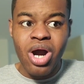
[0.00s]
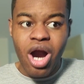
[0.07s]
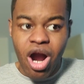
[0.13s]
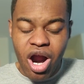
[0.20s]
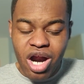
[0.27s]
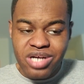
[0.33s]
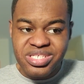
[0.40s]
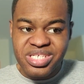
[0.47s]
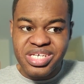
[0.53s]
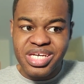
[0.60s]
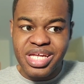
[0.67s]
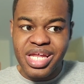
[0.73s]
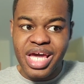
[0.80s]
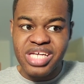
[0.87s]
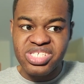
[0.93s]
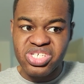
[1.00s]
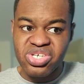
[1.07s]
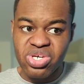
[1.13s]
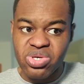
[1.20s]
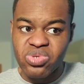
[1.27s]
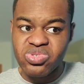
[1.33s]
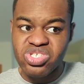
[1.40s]
RDNA
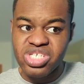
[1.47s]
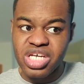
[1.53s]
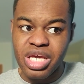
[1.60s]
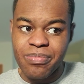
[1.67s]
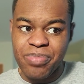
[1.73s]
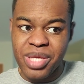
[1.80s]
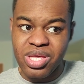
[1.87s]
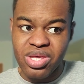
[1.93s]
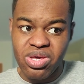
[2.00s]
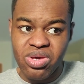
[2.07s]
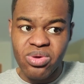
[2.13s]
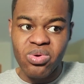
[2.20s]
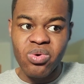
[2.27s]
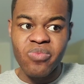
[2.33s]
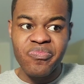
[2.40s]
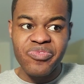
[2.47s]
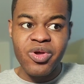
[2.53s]
2 GPU,